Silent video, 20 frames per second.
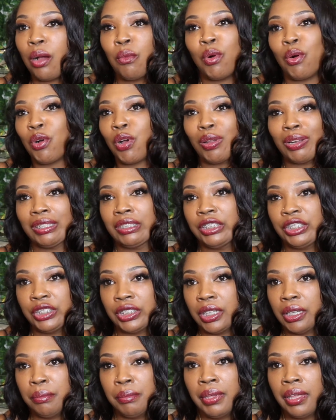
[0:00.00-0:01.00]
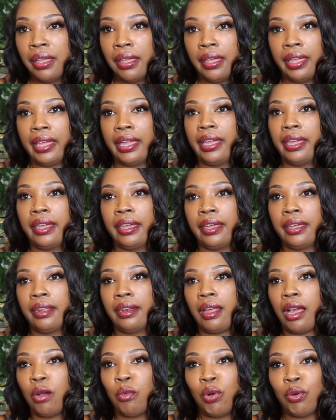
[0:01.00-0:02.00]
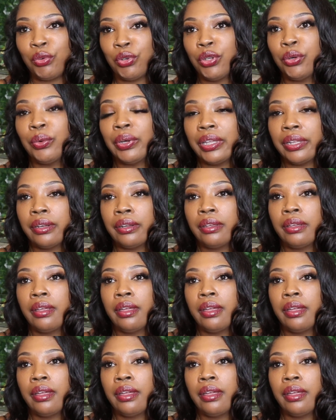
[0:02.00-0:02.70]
I won't go to the gym and I won't do it.